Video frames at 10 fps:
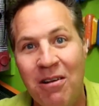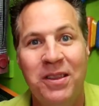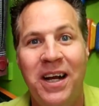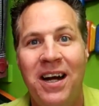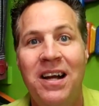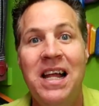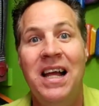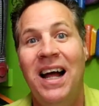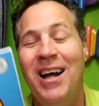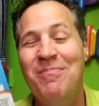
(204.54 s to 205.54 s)
out there.
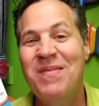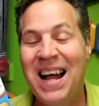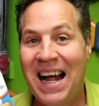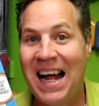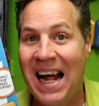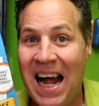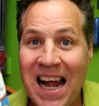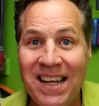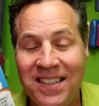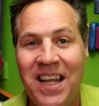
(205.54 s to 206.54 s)
Um,
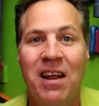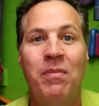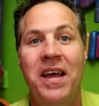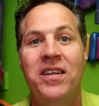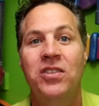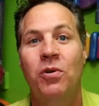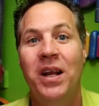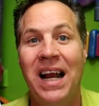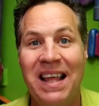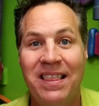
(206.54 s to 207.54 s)
I stand by this
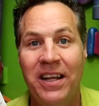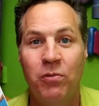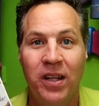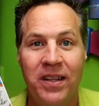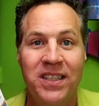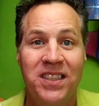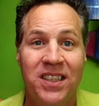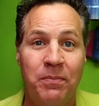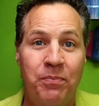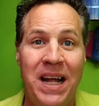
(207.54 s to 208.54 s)
one, and I think really this
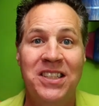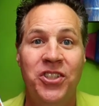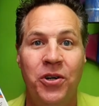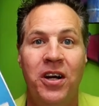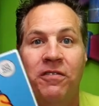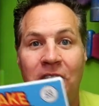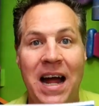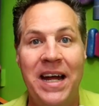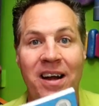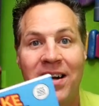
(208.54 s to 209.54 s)
is the best you're gonna
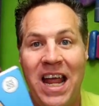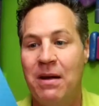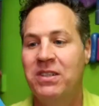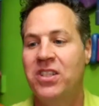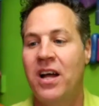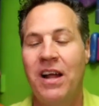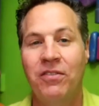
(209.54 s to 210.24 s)
find on Amazon.